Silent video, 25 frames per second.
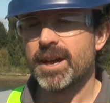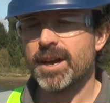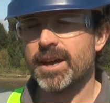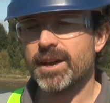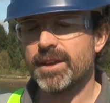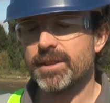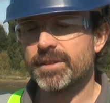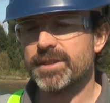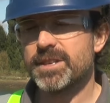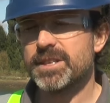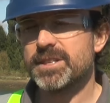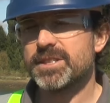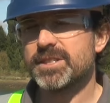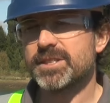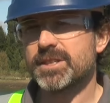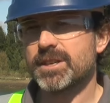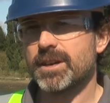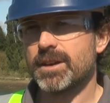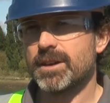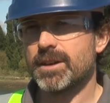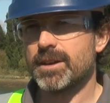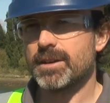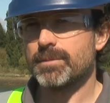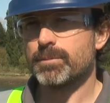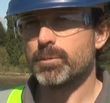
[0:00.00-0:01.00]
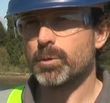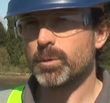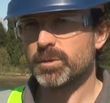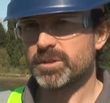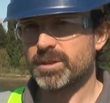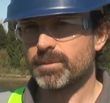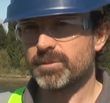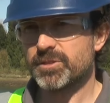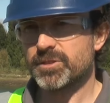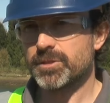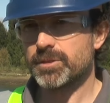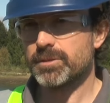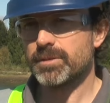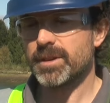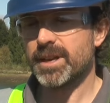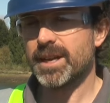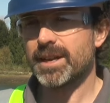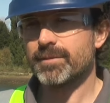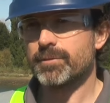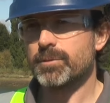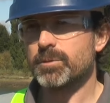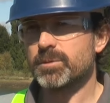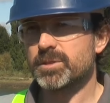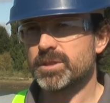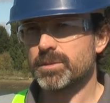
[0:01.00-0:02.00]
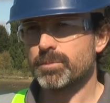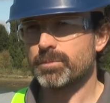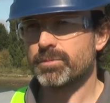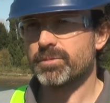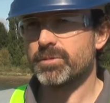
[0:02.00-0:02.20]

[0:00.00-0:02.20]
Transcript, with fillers: Uh, these are brought up to a level to